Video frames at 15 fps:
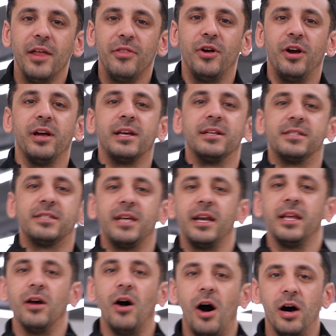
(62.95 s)
There you can
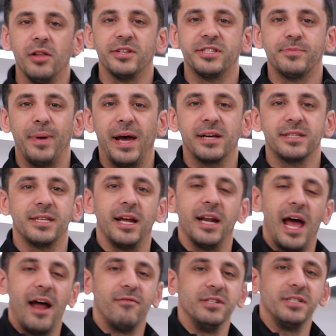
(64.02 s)
study all the specs
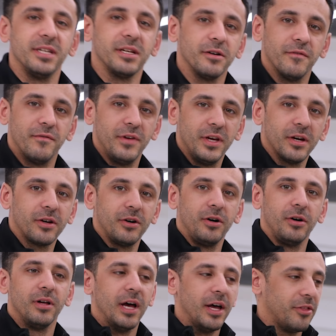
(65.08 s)
on every single
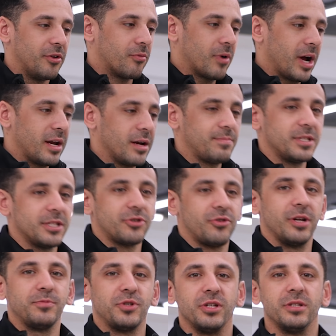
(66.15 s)
vehicle, the write-up
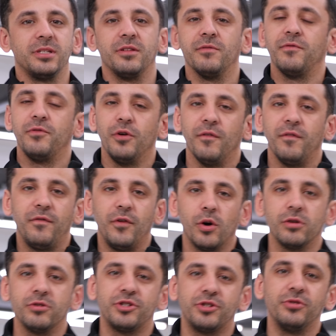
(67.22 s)
descriptions, the full
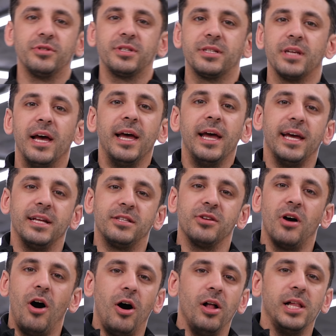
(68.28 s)
photo shoots.
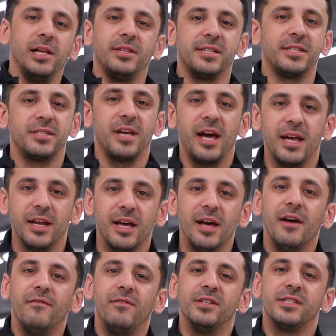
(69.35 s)
It's all on the site.
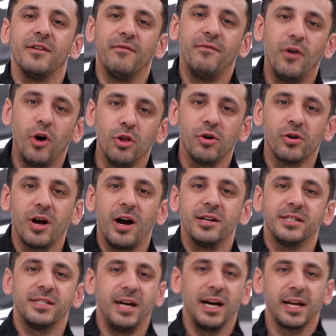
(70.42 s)
Visit
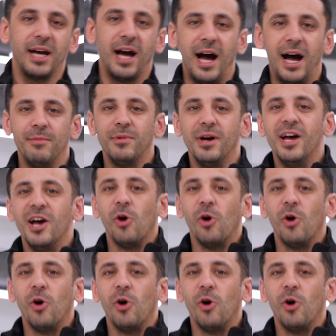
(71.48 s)
volocars.com.